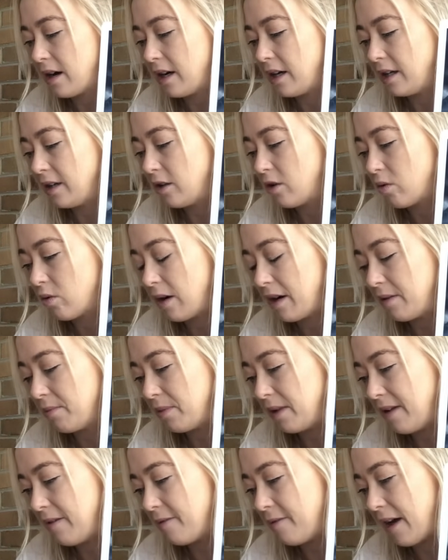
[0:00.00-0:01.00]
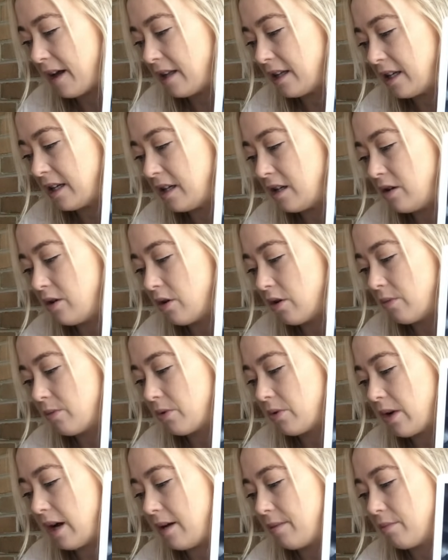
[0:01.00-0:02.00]
an incredibly valiant,
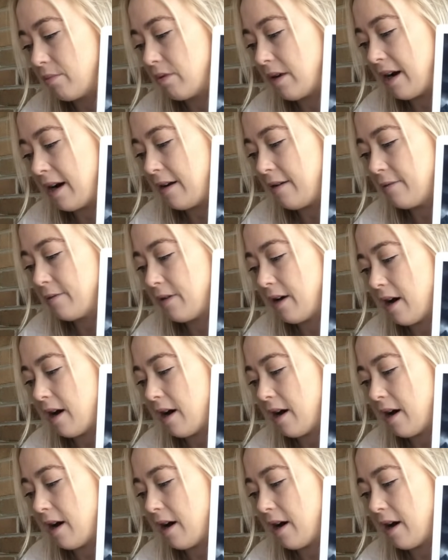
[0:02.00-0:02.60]
noble and brave.